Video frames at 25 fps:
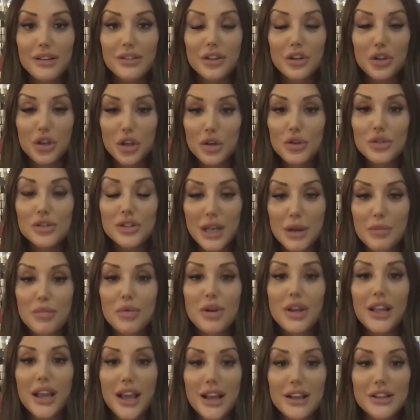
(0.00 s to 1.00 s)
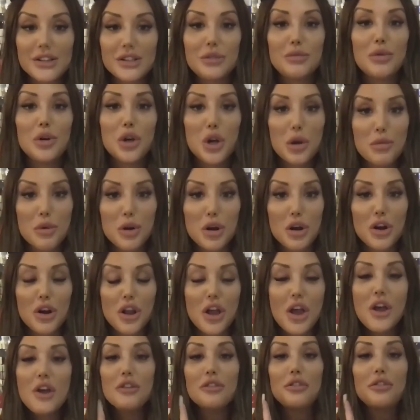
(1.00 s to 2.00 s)
the two celebrity guests who are coming on
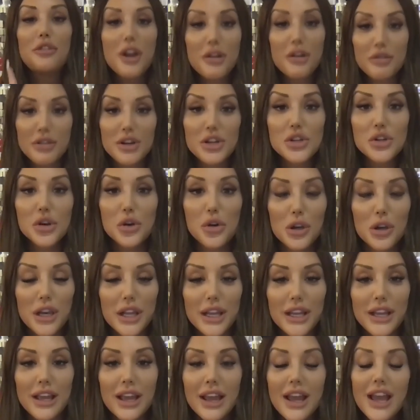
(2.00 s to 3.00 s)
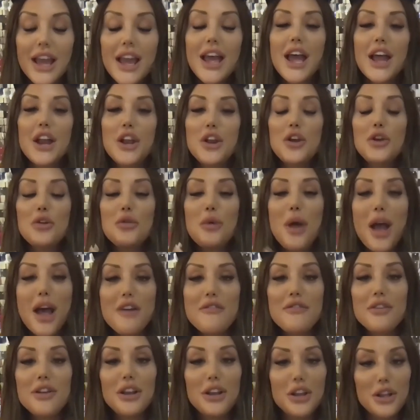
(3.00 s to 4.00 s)
very shortly. And
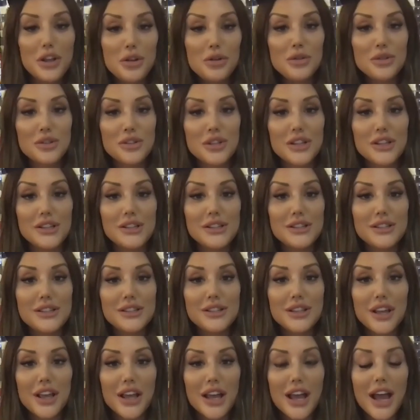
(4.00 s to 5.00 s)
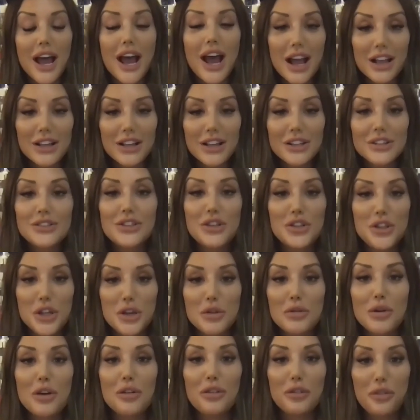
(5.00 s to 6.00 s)
whoever loses has to
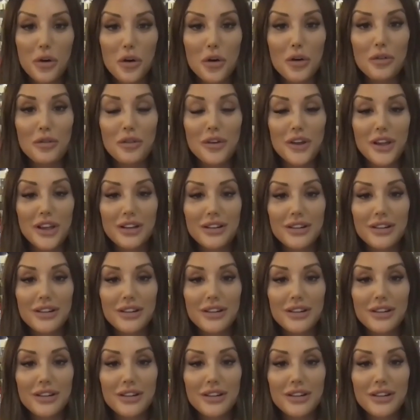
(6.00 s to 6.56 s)
do a forfeit.